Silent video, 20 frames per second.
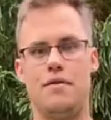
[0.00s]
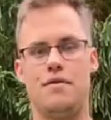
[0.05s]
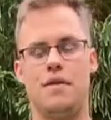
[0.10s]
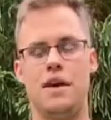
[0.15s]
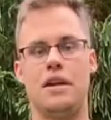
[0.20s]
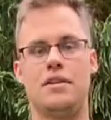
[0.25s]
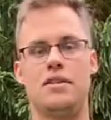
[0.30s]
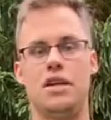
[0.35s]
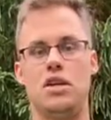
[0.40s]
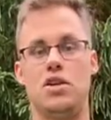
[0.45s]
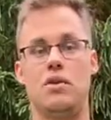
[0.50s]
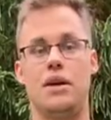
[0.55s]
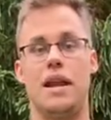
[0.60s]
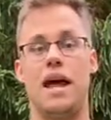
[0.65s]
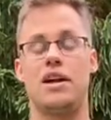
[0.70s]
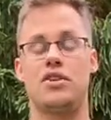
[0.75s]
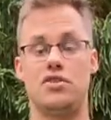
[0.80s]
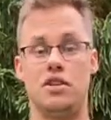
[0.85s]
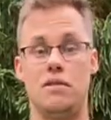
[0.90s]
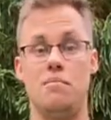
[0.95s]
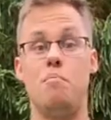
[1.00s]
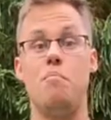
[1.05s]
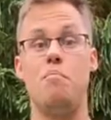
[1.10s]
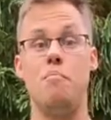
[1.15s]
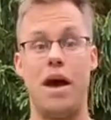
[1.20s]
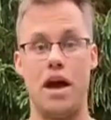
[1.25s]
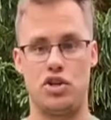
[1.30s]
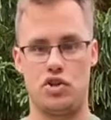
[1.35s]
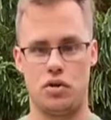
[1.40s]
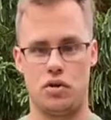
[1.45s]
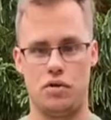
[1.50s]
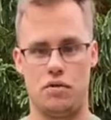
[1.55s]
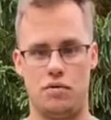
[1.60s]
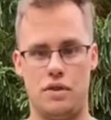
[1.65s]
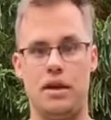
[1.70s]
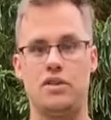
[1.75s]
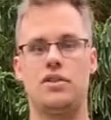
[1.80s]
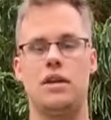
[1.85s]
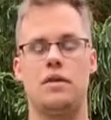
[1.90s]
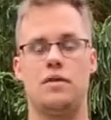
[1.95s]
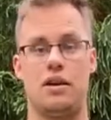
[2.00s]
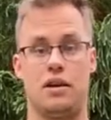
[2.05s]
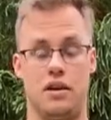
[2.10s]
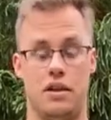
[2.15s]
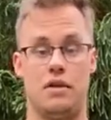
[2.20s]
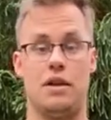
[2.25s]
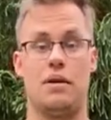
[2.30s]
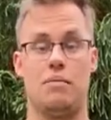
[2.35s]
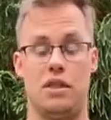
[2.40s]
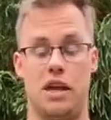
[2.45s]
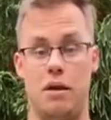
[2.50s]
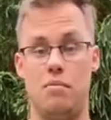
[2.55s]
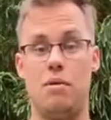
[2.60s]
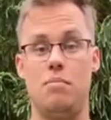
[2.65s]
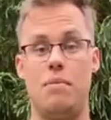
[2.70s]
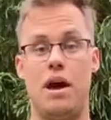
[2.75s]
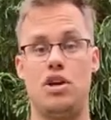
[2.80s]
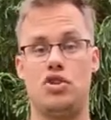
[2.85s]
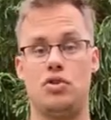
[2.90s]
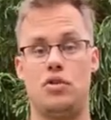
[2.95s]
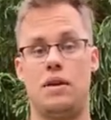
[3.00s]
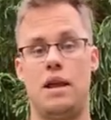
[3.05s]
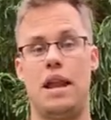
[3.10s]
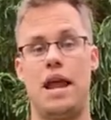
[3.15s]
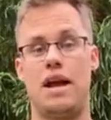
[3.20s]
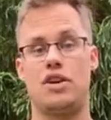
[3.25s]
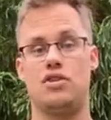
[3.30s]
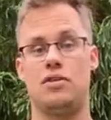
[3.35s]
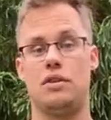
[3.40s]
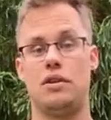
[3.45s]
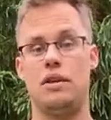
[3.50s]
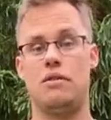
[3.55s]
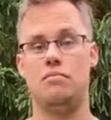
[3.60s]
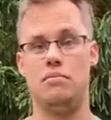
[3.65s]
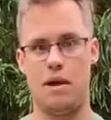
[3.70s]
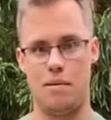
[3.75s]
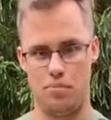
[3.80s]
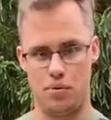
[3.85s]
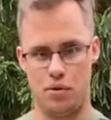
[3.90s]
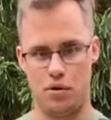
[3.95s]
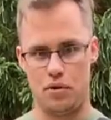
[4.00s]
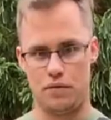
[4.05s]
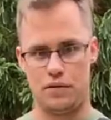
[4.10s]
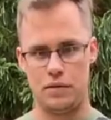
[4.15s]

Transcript: things that you can actually measure, things that can be, can be measured and actually improved.